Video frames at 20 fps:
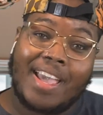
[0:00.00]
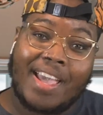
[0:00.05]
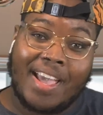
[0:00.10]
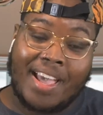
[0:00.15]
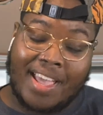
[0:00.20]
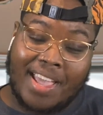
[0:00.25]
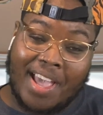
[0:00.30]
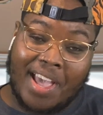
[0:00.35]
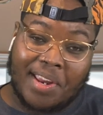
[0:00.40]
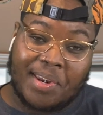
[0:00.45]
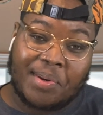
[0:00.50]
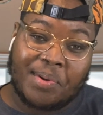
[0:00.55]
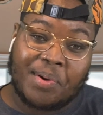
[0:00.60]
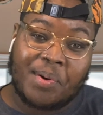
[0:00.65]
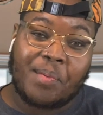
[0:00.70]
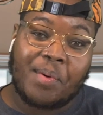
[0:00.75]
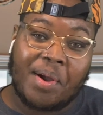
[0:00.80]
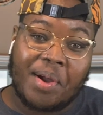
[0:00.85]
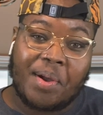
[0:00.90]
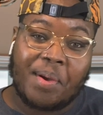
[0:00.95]
how y'all doing?
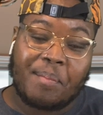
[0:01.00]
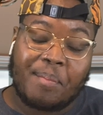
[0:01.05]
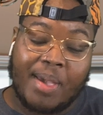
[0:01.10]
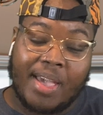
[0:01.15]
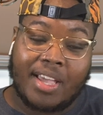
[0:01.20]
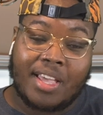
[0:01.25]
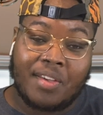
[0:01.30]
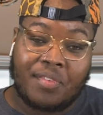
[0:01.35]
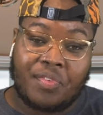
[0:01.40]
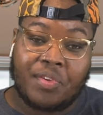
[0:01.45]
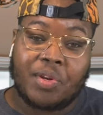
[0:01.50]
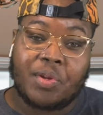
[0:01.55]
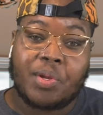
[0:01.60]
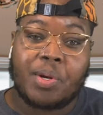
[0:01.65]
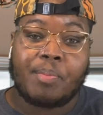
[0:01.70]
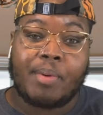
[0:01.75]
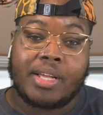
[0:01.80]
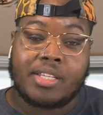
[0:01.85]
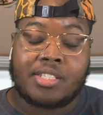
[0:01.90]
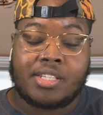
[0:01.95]
Welcome back. If you're new to
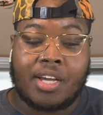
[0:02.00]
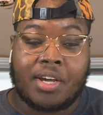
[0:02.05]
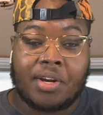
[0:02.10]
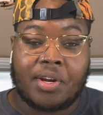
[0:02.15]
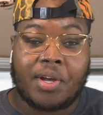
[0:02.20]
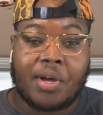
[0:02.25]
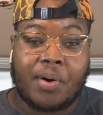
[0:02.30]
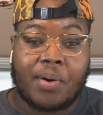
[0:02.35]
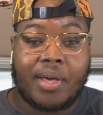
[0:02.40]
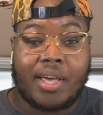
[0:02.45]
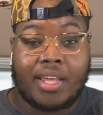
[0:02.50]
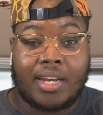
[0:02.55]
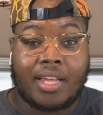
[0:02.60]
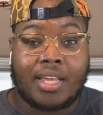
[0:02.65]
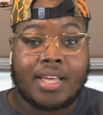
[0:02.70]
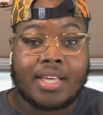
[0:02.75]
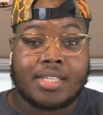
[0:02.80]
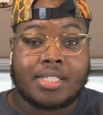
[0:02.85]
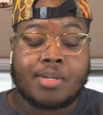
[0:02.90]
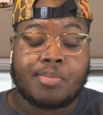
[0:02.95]
my channel, go ahead and
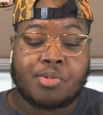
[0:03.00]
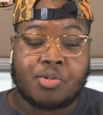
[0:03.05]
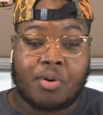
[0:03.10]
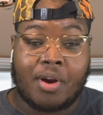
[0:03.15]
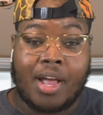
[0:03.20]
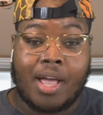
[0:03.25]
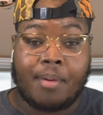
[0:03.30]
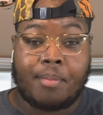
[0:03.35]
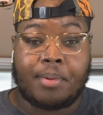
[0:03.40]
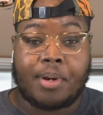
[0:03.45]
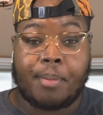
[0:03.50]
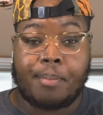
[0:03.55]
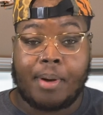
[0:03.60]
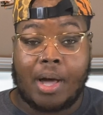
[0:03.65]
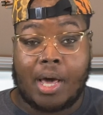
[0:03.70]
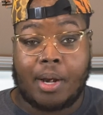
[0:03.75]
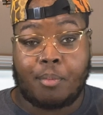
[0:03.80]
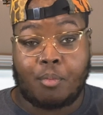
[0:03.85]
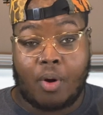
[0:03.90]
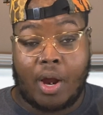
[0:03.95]
hit subscribe in the
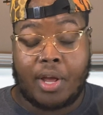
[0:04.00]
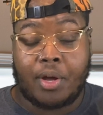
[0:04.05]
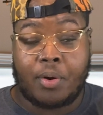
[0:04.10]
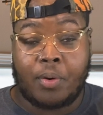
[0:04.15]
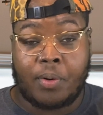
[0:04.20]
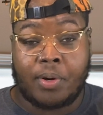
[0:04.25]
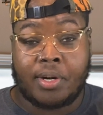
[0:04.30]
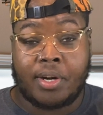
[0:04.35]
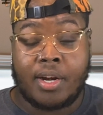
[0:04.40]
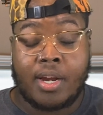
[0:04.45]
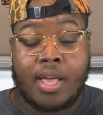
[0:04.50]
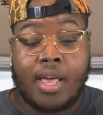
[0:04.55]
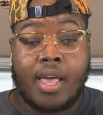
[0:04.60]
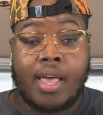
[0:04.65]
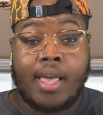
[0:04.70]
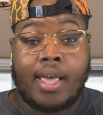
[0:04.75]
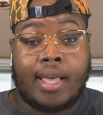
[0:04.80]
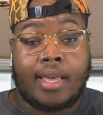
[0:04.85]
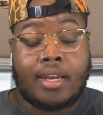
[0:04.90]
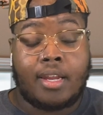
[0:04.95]
bottom right corner.
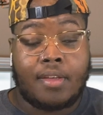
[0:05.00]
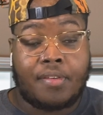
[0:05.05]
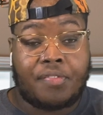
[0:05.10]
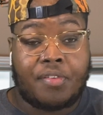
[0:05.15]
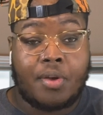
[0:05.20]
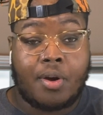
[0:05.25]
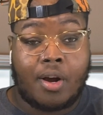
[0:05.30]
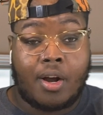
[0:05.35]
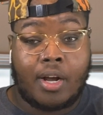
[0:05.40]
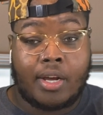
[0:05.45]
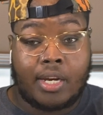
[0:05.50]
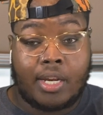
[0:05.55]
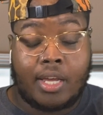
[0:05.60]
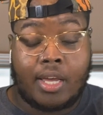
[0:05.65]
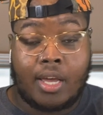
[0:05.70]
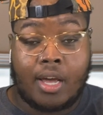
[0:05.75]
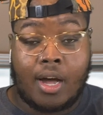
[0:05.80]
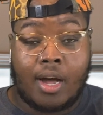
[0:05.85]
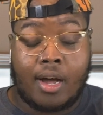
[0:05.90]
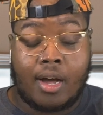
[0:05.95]
And if you already
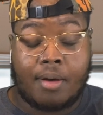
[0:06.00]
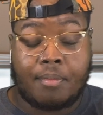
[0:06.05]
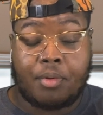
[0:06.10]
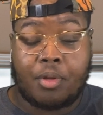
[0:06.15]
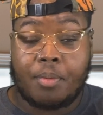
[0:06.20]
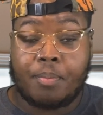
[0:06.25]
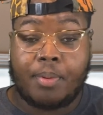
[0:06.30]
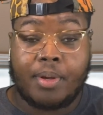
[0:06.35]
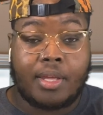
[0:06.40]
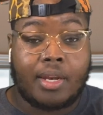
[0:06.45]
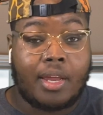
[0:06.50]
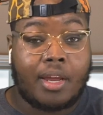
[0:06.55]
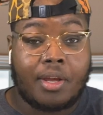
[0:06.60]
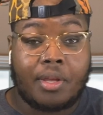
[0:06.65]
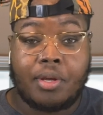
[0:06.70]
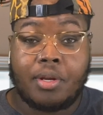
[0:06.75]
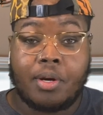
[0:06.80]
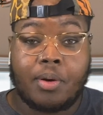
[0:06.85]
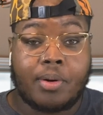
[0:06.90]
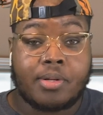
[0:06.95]
you've been here,
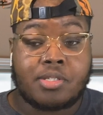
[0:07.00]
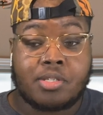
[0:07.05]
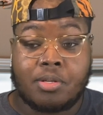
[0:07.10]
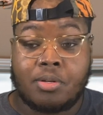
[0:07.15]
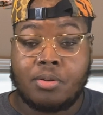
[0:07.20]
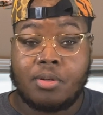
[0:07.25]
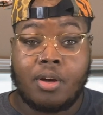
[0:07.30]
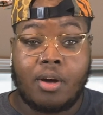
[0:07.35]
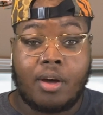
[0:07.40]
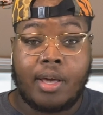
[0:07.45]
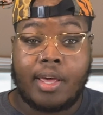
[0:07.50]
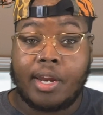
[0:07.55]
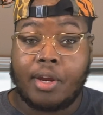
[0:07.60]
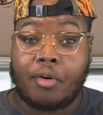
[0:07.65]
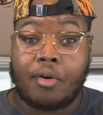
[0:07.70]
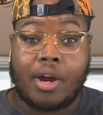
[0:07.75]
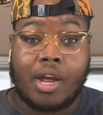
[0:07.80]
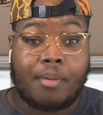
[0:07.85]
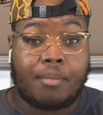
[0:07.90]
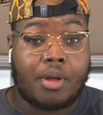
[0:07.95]
you know what to do. Go ahead and
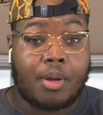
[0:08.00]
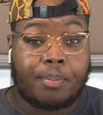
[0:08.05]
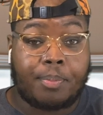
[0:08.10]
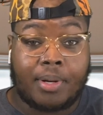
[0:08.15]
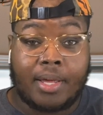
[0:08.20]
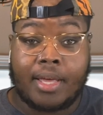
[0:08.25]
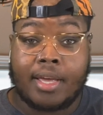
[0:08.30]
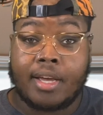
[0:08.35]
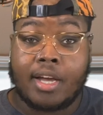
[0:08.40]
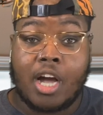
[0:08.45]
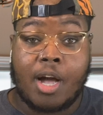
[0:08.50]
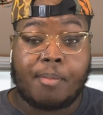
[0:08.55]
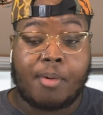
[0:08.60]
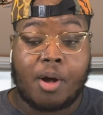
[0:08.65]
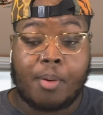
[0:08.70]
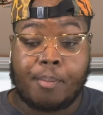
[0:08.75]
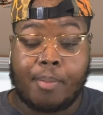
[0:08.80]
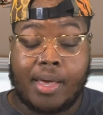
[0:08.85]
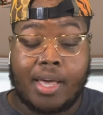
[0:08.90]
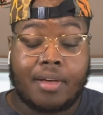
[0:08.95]
grab your plate and come
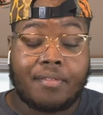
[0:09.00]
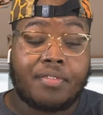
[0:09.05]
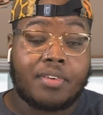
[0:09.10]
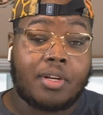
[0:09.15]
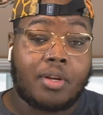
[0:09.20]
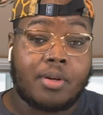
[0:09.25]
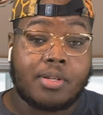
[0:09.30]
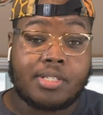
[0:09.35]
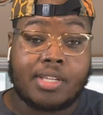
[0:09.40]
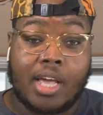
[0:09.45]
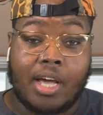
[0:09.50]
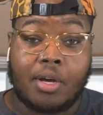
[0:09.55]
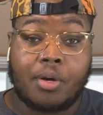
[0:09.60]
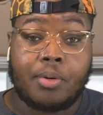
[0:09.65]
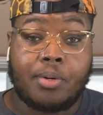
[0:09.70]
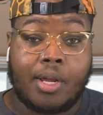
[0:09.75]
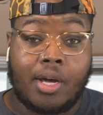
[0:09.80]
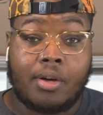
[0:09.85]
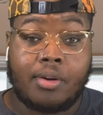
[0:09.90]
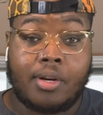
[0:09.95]
on back. For those of y'all who
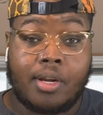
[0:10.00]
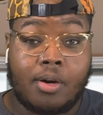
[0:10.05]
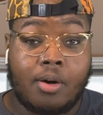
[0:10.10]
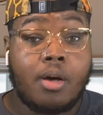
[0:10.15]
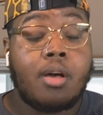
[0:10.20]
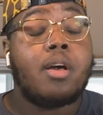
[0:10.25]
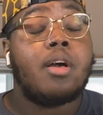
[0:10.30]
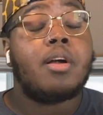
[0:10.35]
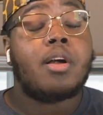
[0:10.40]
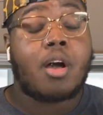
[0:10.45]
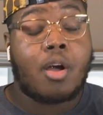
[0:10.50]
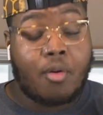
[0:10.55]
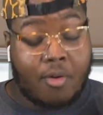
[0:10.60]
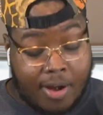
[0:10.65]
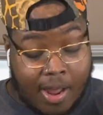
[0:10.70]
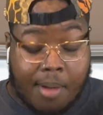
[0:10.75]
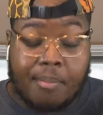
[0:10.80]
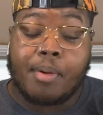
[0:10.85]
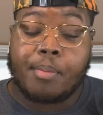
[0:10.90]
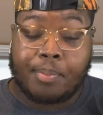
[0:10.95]
don't know, go
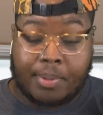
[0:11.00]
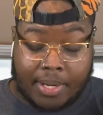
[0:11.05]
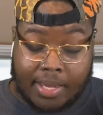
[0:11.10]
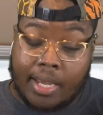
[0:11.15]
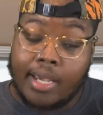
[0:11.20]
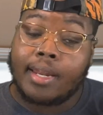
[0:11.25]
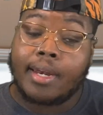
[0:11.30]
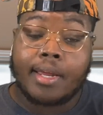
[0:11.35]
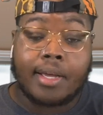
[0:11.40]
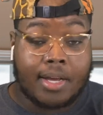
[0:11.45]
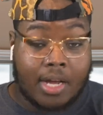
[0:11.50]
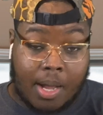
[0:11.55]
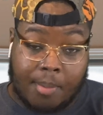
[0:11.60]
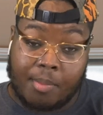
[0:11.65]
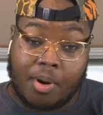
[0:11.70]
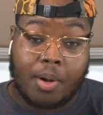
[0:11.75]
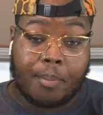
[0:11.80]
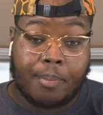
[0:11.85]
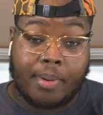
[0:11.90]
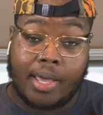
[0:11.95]
grab your plate and then come
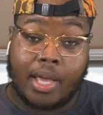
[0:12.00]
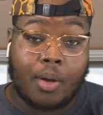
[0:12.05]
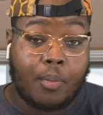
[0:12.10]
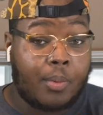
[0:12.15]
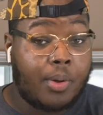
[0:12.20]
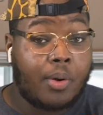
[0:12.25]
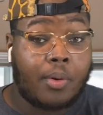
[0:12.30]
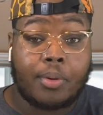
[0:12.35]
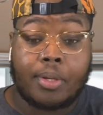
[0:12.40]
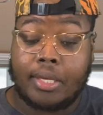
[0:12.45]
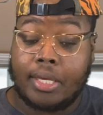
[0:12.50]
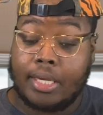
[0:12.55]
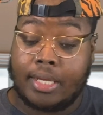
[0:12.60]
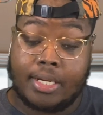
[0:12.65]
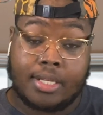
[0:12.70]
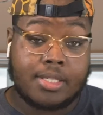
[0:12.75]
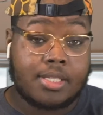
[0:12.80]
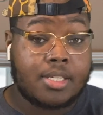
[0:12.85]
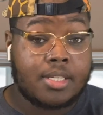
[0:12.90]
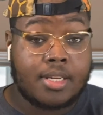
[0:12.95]
on back, and we're gonna get
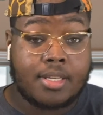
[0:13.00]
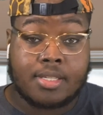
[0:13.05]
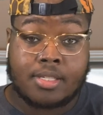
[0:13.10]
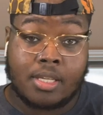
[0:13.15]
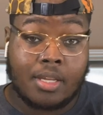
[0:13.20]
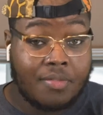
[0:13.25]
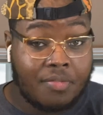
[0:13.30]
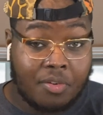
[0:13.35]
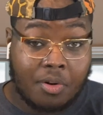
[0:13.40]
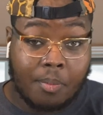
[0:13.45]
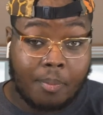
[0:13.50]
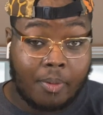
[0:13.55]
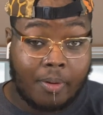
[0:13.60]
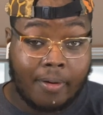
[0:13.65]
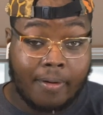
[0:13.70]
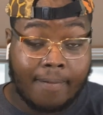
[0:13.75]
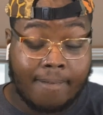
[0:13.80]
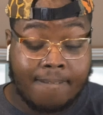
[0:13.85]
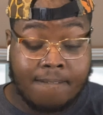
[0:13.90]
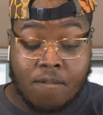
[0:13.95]
into the seafood
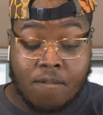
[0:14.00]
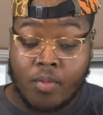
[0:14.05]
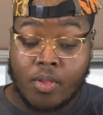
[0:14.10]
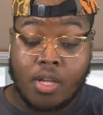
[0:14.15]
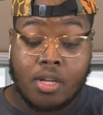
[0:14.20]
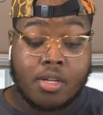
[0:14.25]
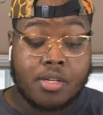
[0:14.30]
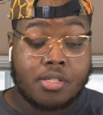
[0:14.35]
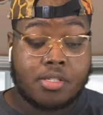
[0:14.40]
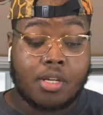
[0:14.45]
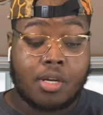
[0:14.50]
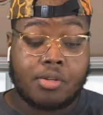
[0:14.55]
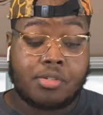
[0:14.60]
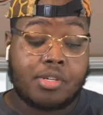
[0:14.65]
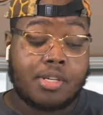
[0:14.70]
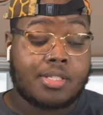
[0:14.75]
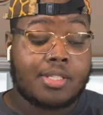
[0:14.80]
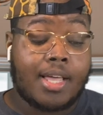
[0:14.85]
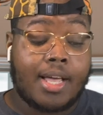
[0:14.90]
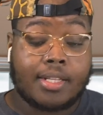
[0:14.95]
boil. So
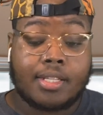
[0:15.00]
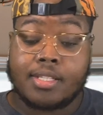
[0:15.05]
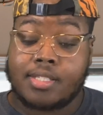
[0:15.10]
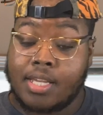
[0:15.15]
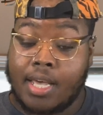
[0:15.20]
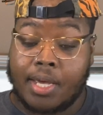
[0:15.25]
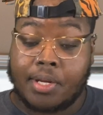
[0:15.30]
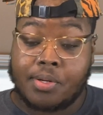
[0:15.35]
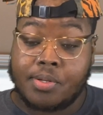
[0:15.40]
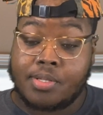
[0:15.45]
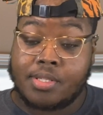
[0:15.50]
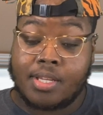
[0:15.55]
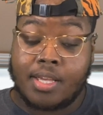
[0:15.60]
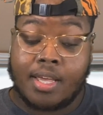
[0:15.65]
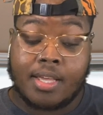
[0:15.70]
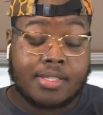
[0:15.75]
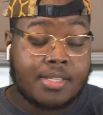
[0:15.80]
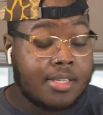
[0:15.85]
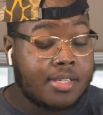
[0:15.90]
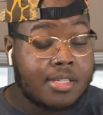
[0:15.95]
just like the title
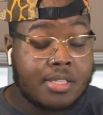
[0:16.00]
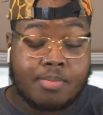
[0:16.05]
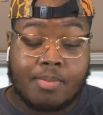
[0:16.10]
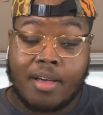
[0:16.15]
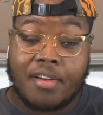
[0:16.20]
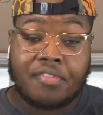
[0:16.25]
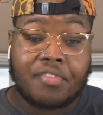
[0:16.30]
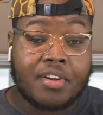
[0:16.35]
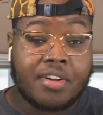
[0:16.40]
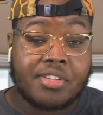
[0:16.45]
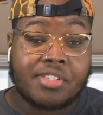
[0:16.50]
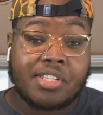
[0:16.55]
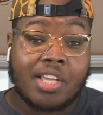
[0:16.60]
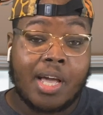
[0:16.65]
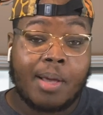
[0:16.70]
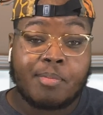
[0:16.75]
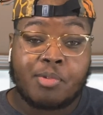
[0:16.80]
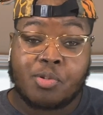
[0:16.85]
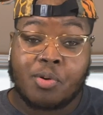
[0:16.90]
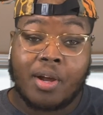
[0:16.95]
says, this is my first
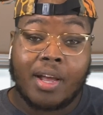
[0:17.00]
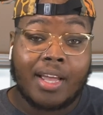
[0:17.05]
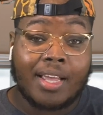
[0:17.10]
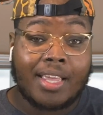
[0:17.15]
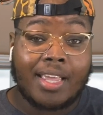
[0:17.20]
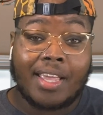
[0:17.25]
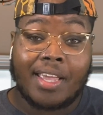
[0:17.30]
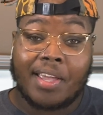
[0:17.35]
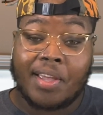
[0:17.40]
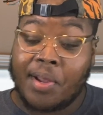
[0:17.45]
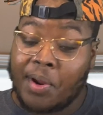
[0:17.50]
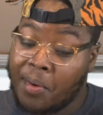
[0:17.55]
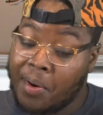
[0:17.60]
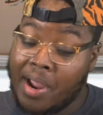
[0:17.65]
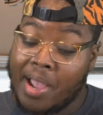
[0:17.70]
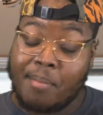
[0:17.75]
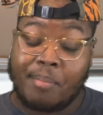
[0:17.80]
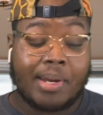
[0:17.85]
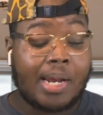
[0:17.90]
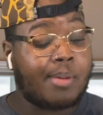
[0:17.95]
time trying king
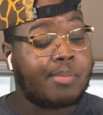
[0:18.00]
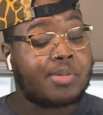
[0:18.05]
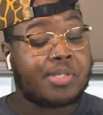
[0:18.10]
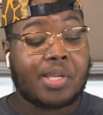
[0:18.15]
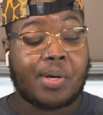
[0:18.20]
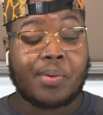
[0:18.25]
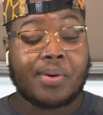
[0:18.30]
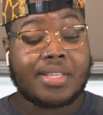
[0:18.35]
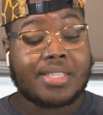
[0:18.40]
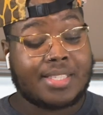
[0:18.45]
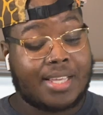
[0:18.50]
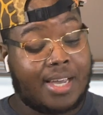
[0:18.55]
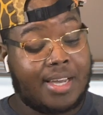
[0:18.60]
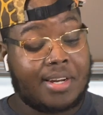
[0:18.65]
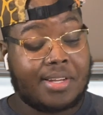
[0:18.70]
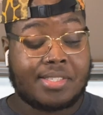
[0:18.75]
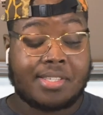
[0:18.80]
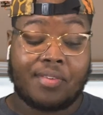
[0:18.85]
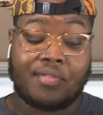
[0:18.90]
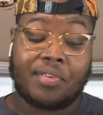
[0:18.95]
crab, and I'm so
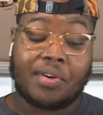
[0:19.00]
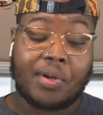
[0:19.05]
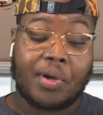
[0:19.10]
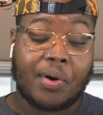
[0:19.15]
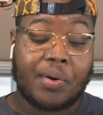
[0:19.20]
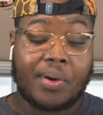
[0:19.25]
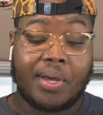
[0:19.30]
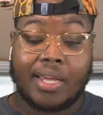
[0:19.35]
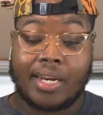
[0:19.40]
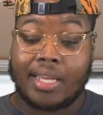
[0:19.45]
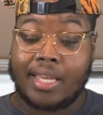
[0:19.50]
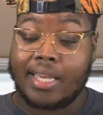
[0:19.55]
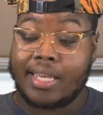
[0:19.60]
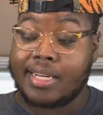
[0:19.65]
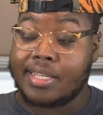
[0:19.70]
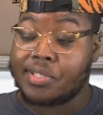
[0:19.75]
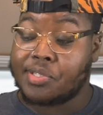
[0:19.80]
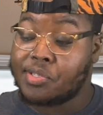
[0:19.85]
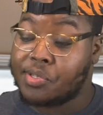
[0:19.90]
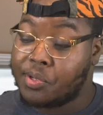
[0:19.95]
excited. So I'm gonna go ahead and get
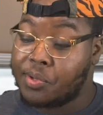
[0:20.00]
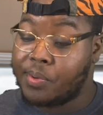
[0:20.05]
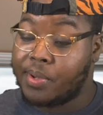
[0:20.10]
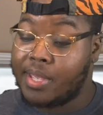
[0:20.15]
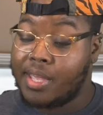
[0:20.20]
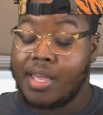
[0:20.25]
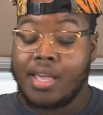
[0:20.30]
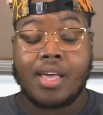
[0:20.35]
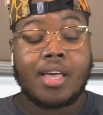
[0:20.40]
into it.